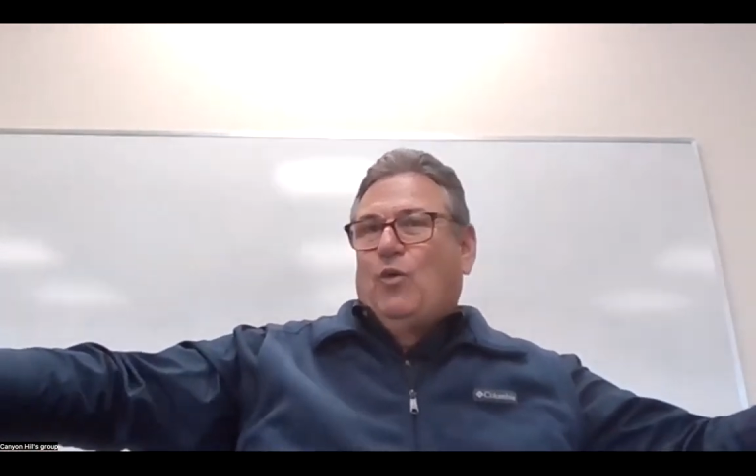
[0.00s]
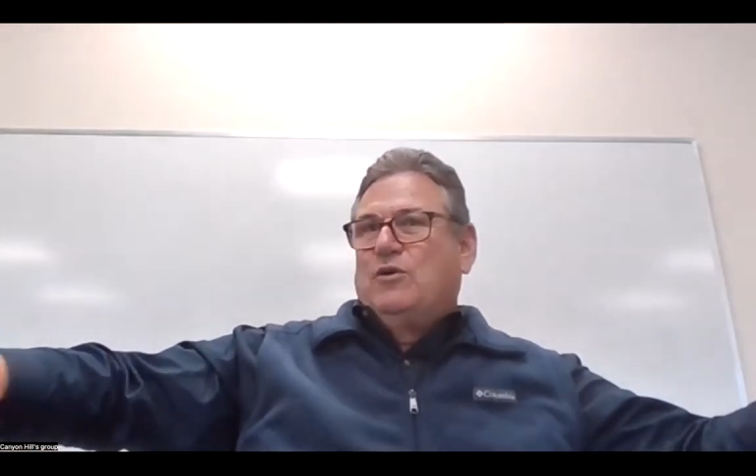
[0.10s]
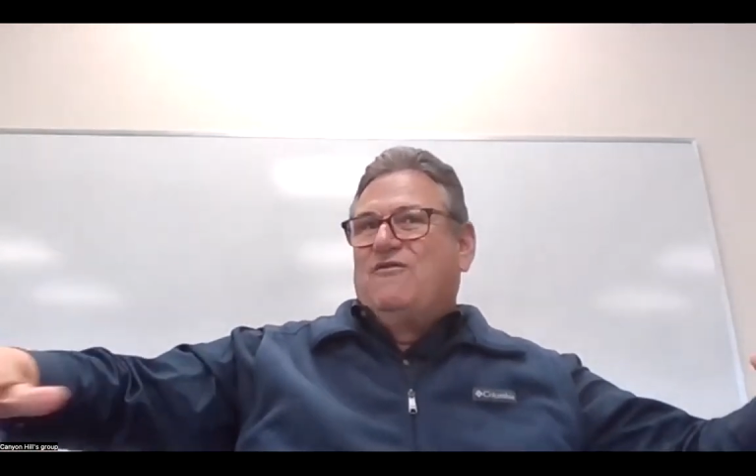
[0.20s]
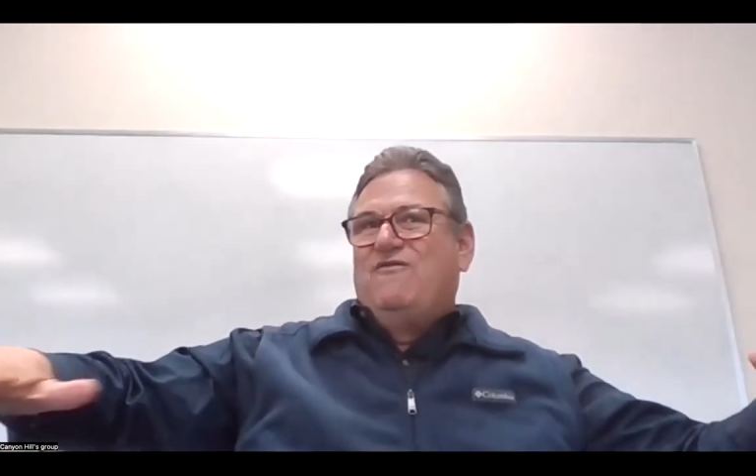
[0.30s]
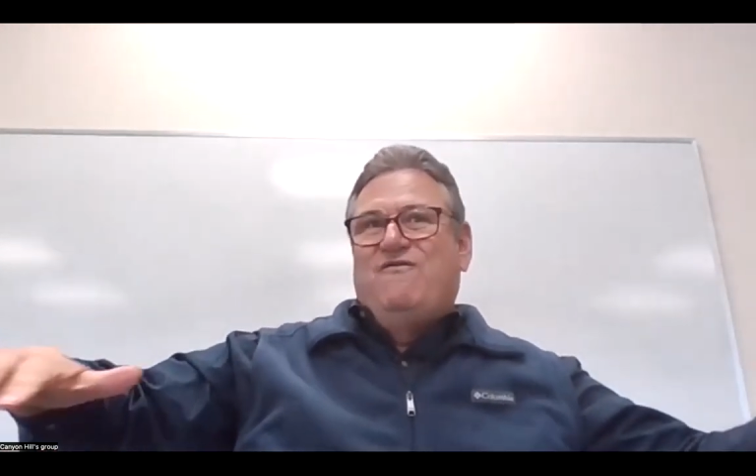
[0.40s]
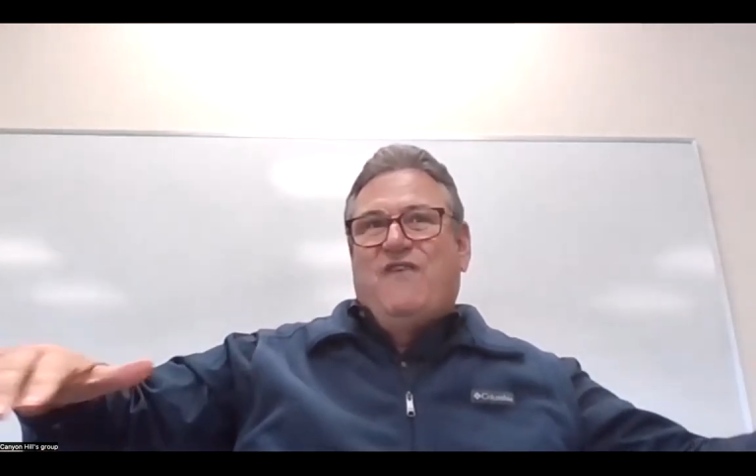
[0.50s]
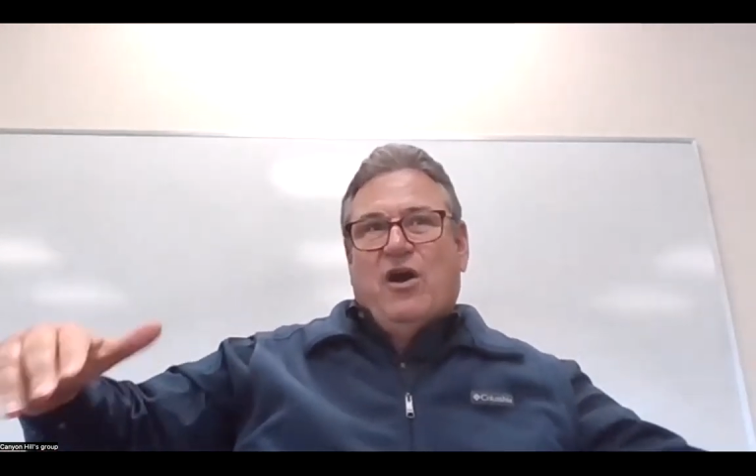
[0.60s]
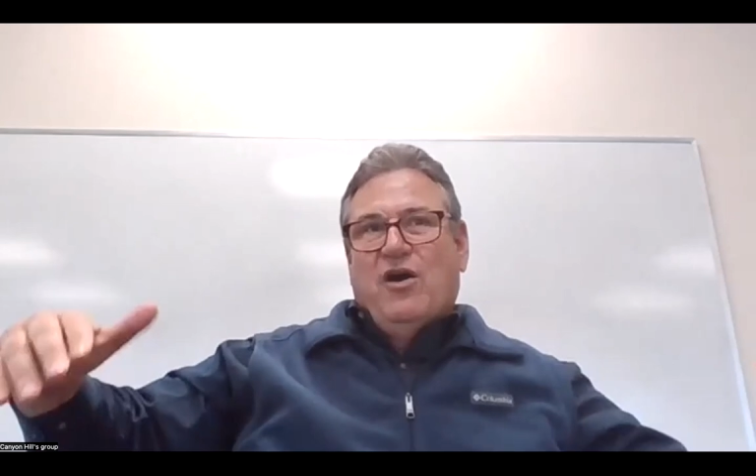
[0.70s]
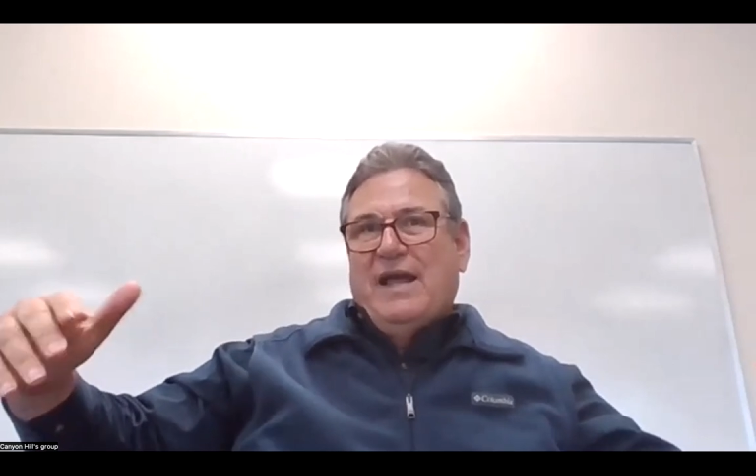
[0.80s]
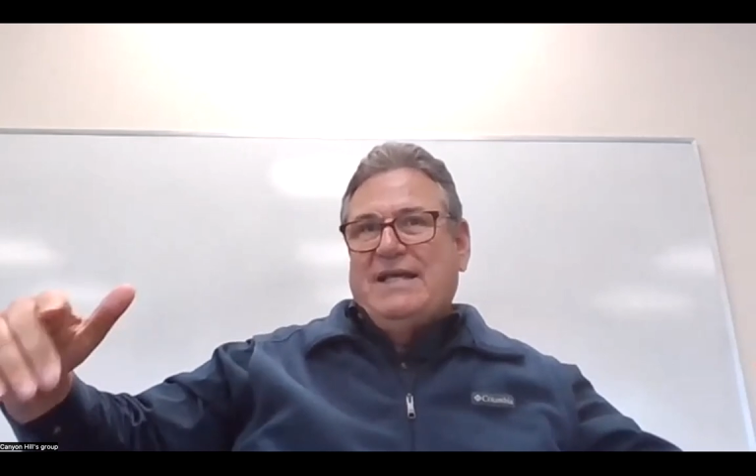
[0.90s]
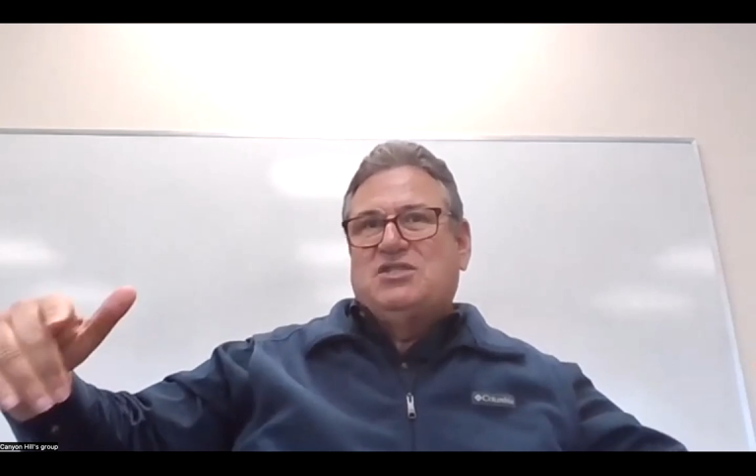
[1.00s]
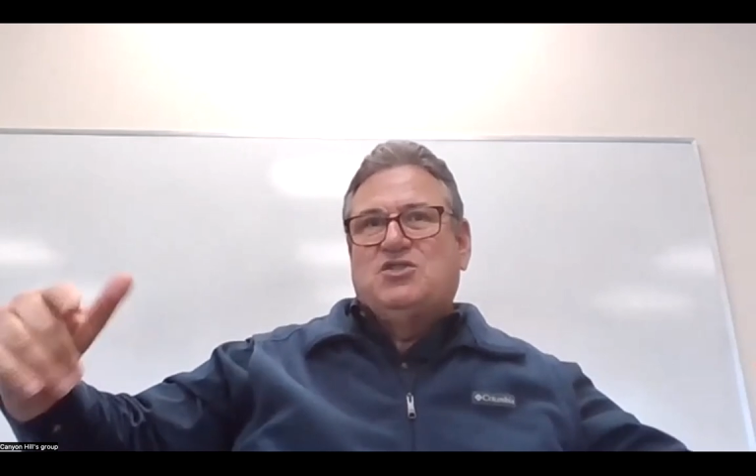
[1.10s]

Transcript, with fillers: was very